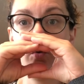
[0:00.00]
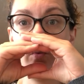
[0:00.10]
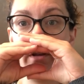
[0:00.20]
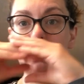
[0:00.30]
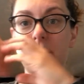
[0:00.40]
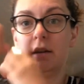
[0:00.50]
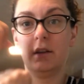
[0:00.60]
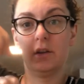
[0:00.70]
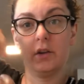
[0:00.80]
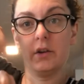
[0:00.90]
When
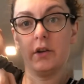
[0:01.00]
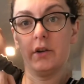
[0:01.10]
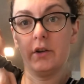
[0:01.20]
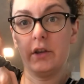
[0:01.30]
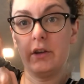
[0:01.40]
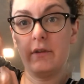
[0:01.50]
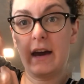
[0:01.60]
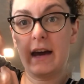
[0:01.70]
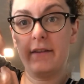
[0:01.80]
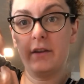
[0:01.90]
you
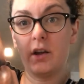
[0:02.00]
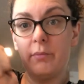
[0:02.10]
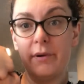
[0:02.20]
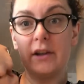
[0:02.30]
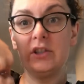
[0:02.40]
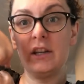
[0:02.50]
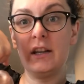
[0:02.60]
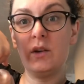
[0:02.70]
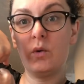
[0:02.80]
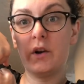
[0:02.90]
have a
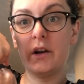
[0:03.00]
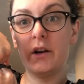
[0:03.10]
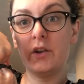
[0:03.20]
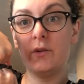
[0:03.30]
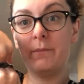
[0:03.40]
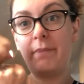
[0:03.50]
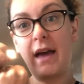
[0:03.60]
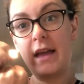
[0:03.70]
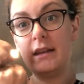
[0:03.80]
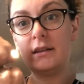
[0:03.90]
compression or you
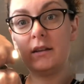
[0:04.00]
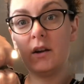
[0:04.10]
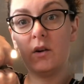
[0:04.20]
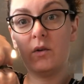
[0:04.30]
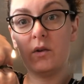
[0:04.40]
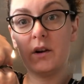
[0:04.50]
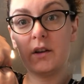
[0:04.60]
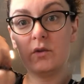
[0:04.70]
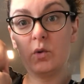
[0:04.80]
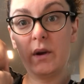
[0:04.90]
bend or
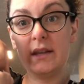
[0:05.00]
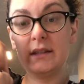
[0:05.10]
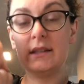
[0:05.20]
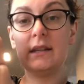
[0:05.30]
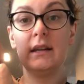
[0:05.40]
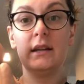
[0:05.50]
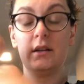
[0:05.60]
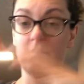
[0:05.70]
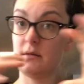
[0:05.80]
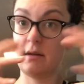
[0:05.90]
you twist
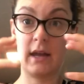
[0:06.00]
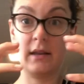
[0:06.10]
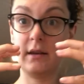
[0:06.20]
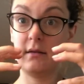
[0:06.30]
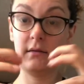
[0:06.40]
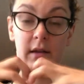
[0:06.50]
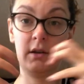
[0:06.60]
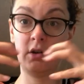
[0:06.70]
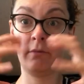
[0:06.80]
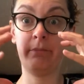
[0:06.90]
and
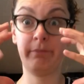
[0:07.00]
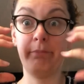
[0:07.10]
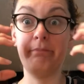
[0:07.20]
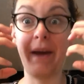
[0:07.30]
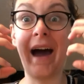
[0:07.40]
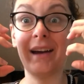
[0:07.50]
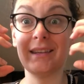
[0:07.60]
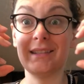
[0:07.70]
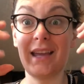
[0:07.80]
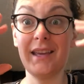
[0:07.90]
your back
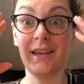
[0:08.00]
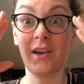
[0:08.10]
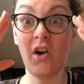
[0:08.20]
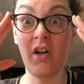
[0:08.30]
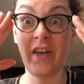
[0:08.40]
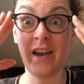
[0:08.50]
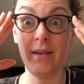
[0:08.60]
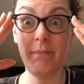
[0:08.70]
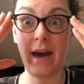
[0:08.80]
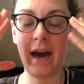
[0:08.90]
is taking all that
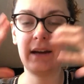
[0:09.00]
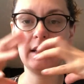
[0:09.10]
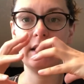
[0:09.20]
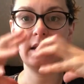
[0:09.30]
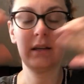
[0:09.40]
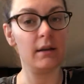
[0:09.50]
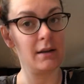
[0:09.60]
impact,